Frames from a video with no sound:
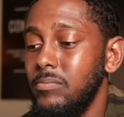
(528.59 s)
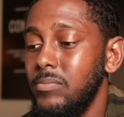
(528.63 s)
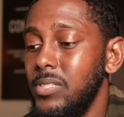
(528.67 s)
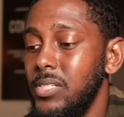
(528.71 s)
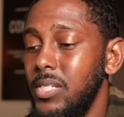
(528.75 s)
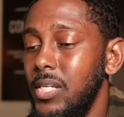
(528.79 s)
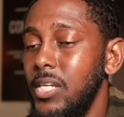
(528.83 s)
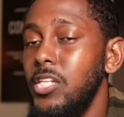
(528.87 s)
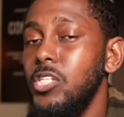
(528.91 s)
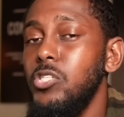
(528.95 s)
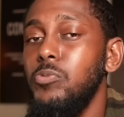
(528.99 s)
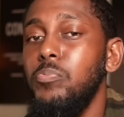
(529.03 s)

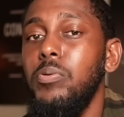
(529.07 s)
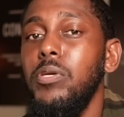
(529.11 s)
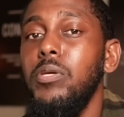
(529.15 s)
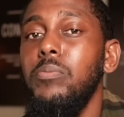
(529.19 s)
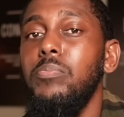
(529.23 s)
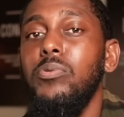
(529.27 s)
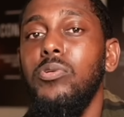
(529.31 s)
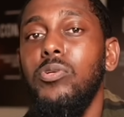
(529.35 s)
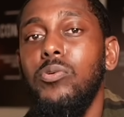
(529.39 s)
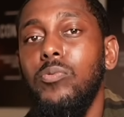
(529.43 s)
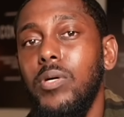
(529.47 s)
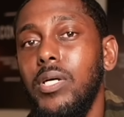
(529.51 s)
teach
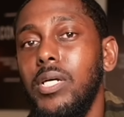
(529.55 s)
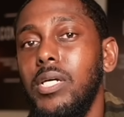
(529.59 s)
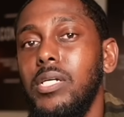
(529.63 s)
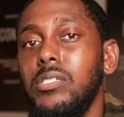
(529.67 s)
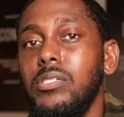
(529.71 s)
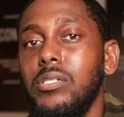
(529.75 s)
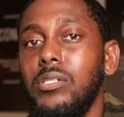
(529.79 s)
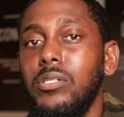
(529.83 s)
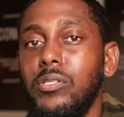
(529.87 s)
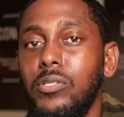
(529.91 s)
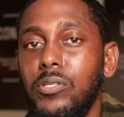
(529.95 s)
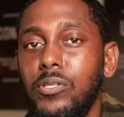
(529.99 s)
people the
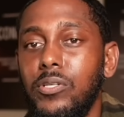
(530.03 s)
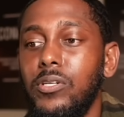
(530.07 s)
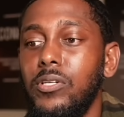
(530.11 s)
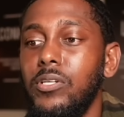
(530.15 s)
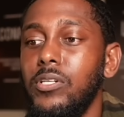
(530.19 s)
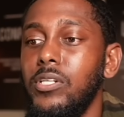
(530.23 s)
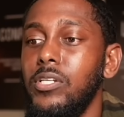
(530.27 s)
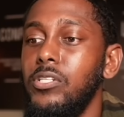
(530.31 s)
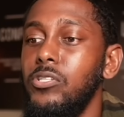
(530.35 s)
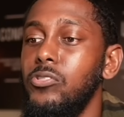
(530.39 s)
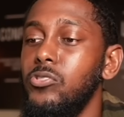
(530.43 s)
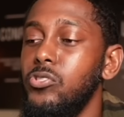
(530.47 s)
ways of the
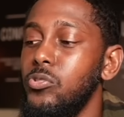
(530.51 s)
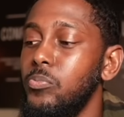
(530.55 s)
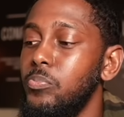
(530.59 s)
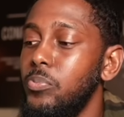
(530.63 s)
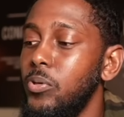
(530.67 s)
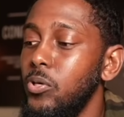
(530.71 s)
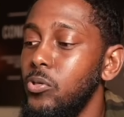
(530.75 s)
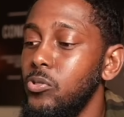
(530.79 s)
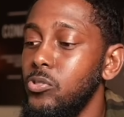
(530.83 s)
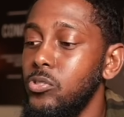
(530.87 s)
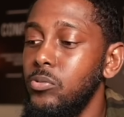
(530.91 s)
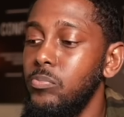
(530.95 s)
Lord, and you're
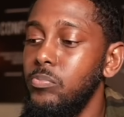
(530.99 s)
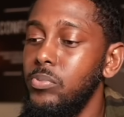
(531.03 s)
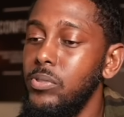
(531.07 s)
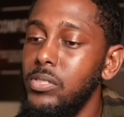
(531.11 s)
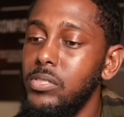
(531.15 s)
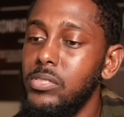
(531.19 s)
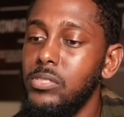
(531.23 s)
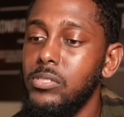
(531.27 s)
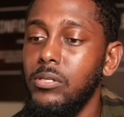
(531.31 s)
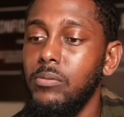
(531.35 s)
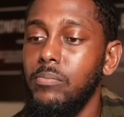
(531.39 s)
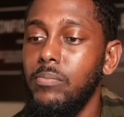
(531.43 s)
supposed to
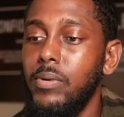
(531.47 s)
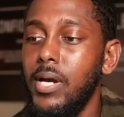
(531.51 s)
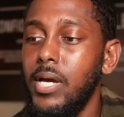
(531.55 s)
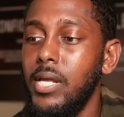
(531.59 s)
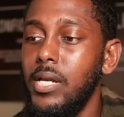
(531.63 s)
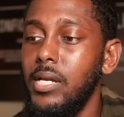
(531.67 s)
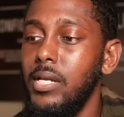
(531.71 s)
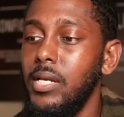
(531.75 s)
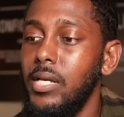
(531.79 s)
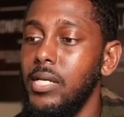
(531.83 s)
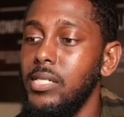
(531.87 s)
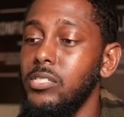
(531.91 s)
be
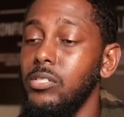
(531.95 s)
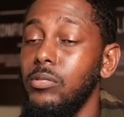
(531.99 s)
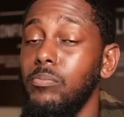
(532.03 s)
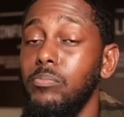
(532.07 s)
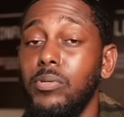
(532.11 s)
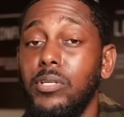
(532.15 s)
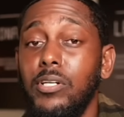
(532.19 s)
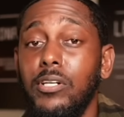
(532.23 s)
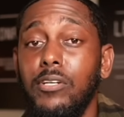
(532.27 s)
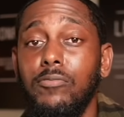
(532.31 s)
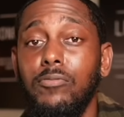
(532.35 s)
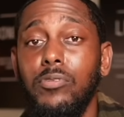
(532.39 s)
somebody that's
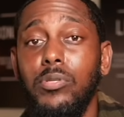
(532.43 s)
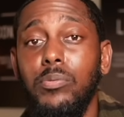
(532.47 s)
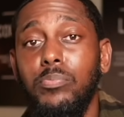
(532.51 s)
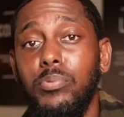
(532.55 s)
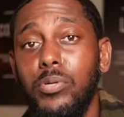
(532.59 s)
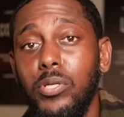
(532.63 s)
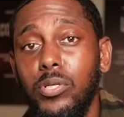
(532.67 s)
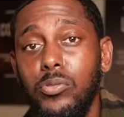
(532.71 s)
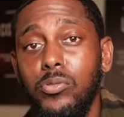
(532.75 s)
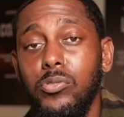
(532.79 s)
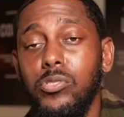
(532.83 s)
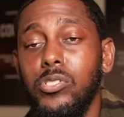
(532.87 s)
above
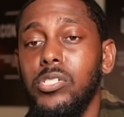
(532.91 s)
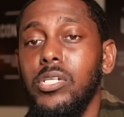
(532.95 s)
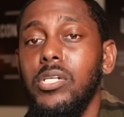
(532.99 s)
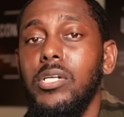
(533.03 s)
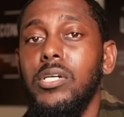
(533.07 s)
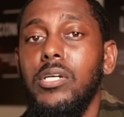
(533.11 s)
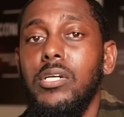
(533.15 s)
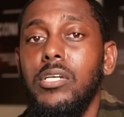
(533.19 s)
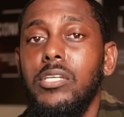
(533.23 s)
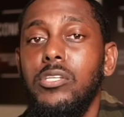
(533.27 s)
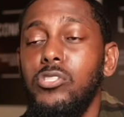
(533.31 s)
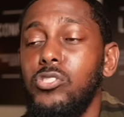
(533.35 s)
reproach.
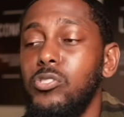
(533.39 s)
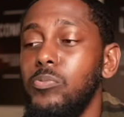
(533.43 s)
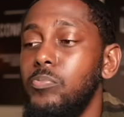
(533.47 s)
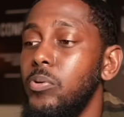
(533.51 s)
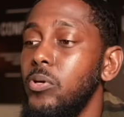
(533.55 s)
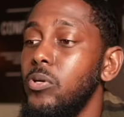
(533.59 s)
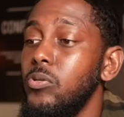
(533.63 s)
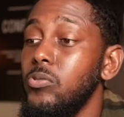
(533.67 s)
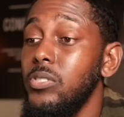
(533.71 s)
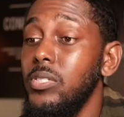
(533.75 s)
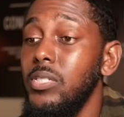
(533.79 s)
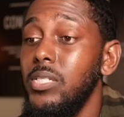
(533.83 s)
You're
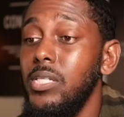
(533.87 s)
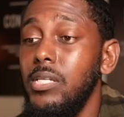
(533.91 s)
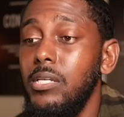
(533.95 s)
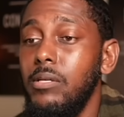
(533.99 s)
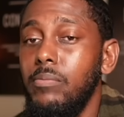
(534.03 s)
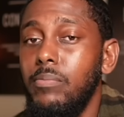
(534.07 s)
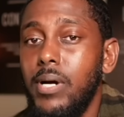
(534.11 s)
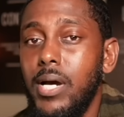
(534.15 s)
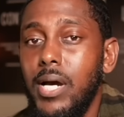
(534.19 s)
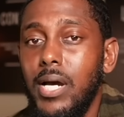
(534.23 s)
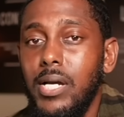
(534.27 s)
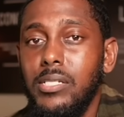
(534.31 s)
supposed to
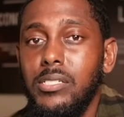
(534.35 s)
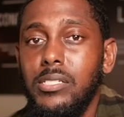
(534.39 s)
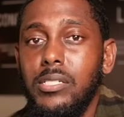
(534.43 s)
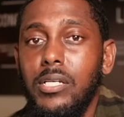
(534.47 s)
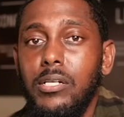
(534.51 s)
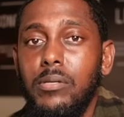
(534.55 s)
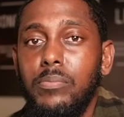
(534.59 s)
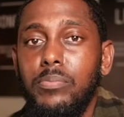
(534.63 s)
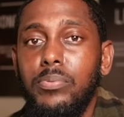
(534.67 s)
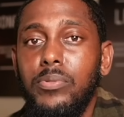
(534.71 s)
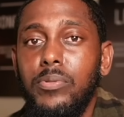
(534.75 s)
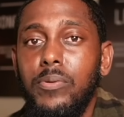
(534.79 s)
lead by
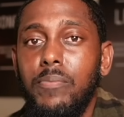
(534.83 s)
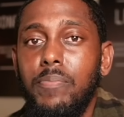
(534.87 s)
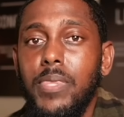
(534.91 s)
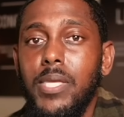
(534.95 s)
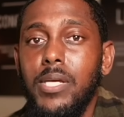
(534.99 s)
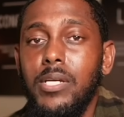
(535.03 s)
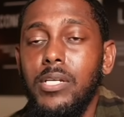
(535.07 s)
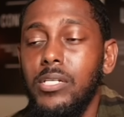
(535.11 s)
example.